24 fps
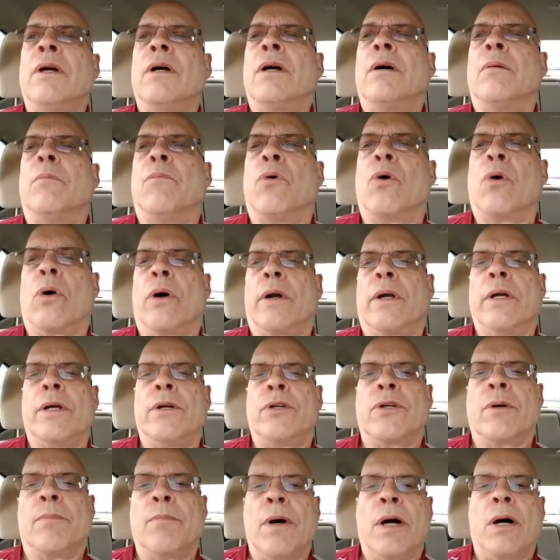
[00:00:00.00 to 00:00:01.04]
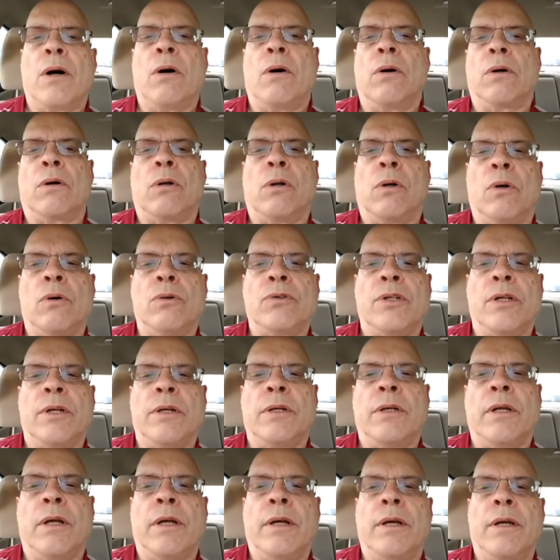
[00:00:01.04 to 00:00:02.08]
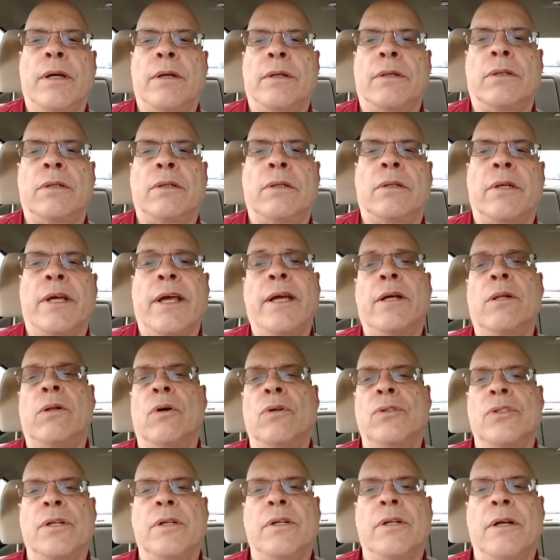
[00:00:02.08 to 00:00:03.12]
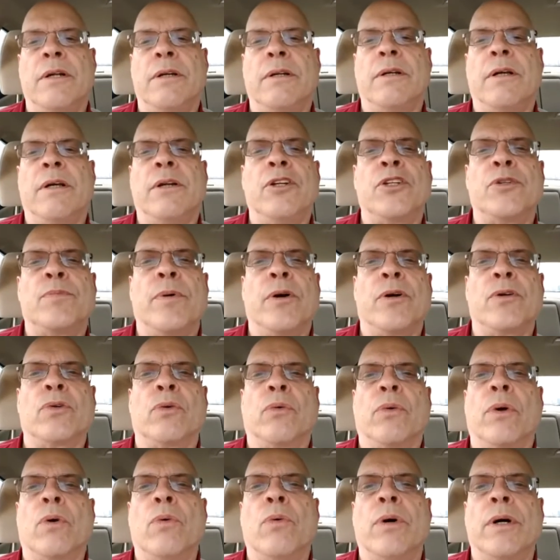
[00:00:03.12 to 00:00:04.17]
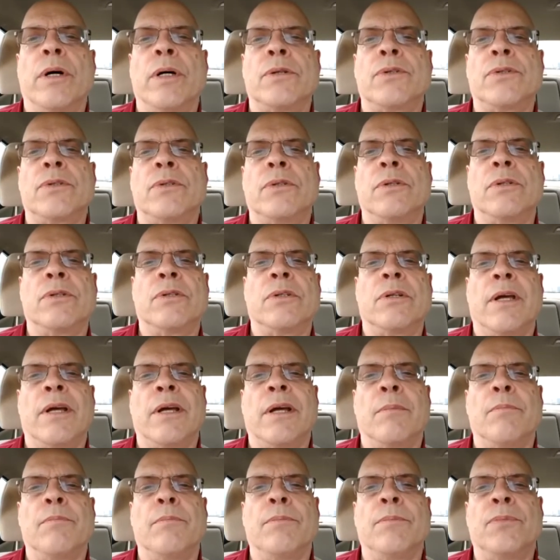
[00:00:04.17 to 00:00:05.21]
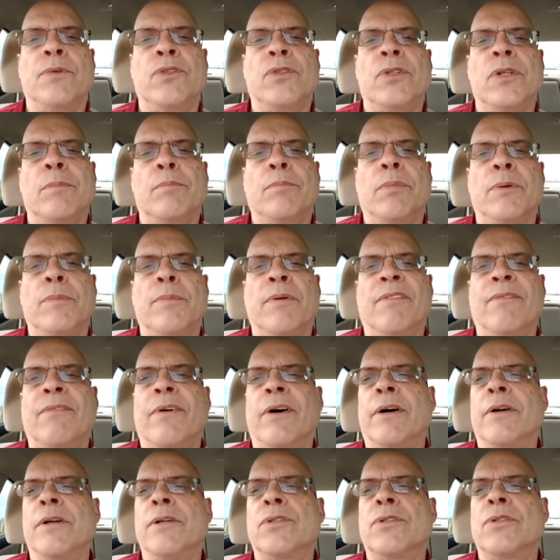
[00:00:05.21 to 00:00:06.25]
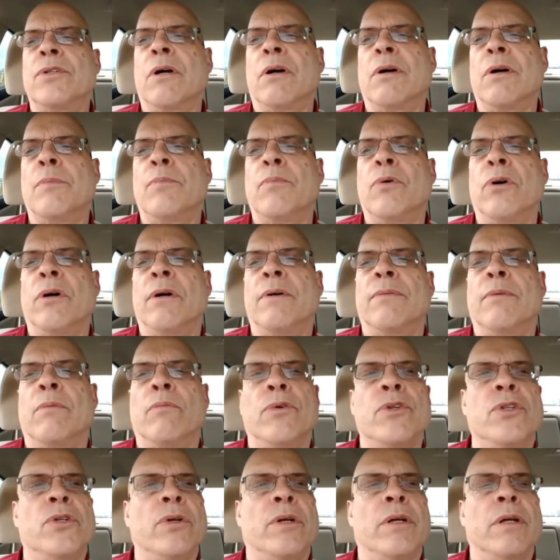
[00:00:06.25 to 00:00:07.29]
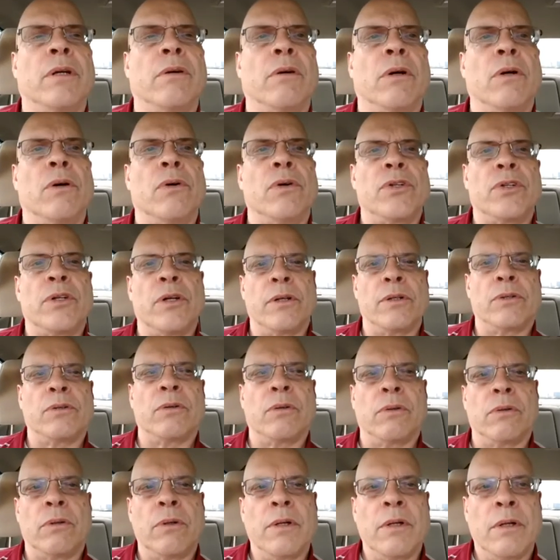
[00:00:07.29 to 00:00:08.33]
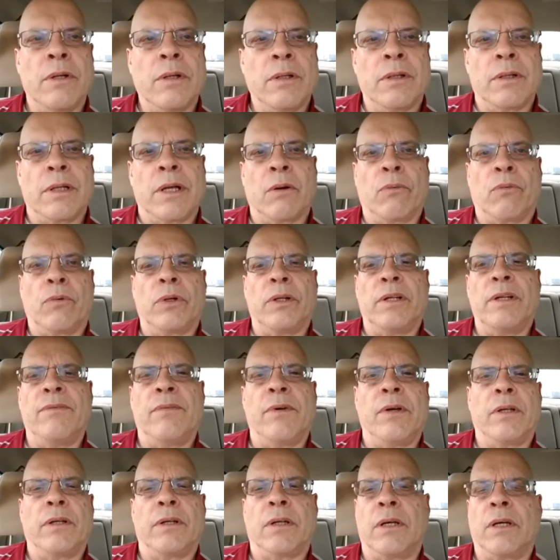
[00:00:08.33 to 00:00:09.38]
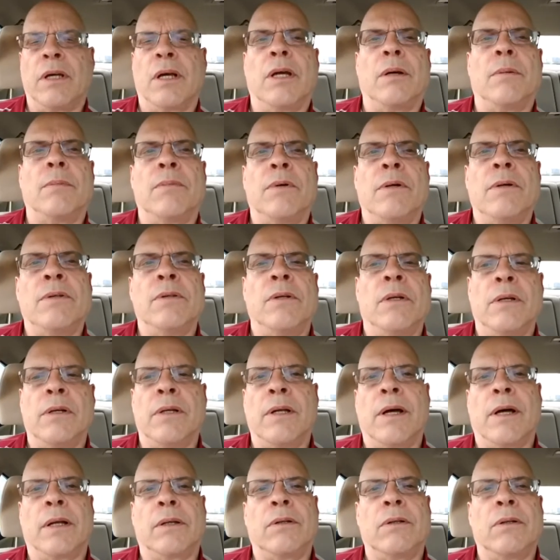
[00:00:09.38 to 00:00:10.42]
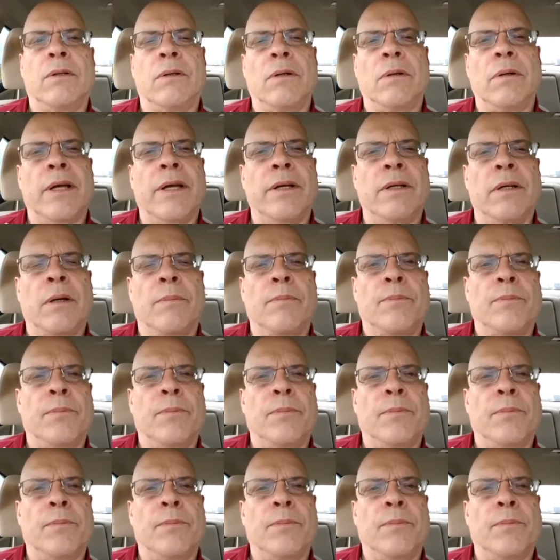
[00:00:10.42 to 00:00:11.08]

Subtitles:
mortgage amount, closing date, and any special requests. This can simply provide a starting point from which you can negotiate, so that will leave you in the game and not end up